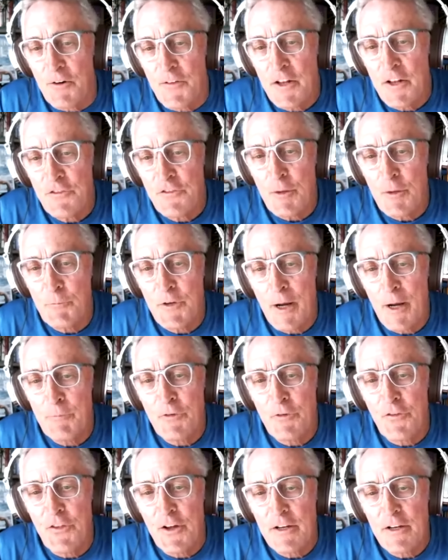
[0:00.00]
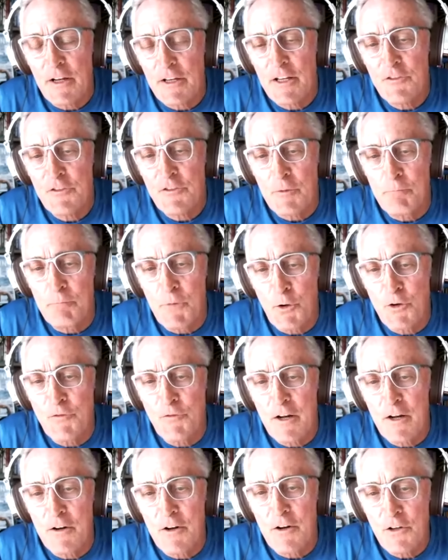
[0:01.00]
That's sometimes the thing that gets them
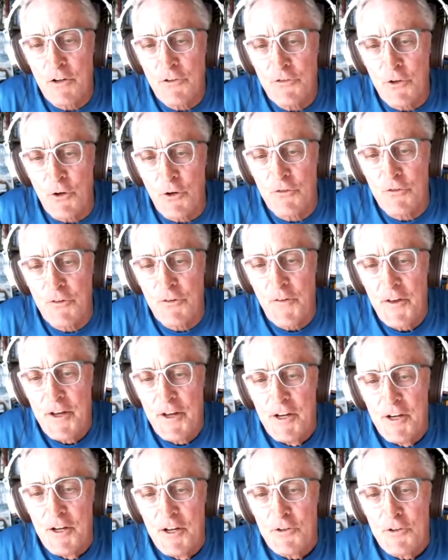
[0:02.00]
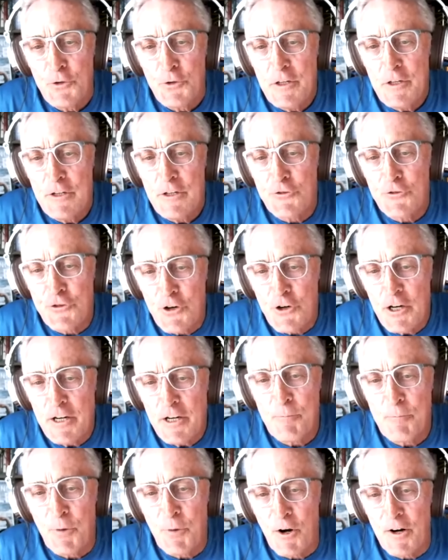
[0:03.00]
motivated. Also, do you need a
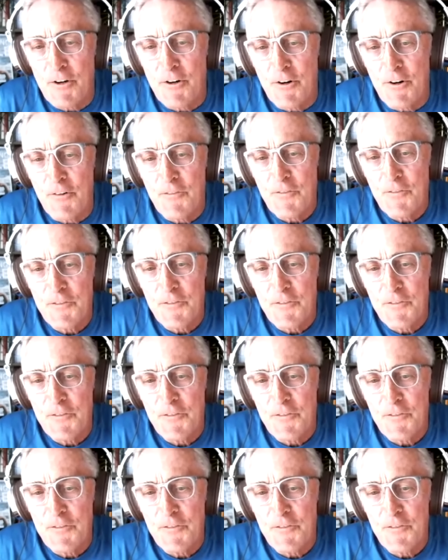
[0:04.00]
training partner?